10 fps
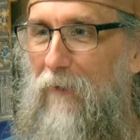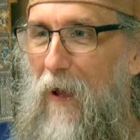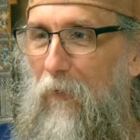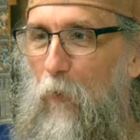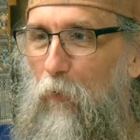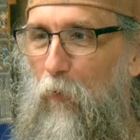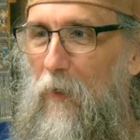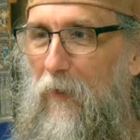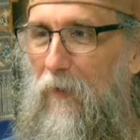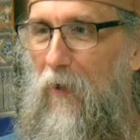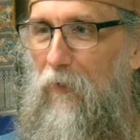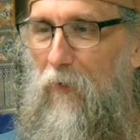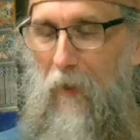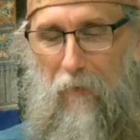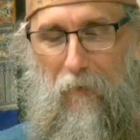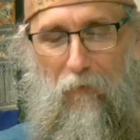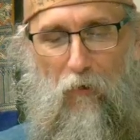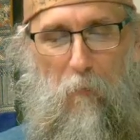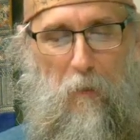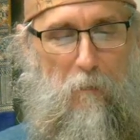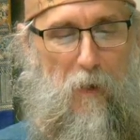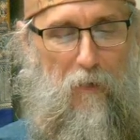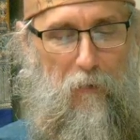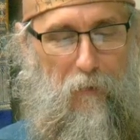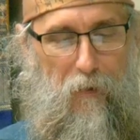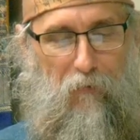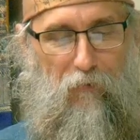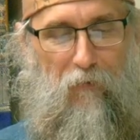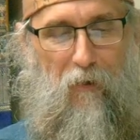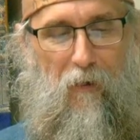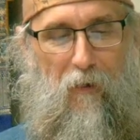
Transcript: down, he was reading the 119th Psalm, and he made a list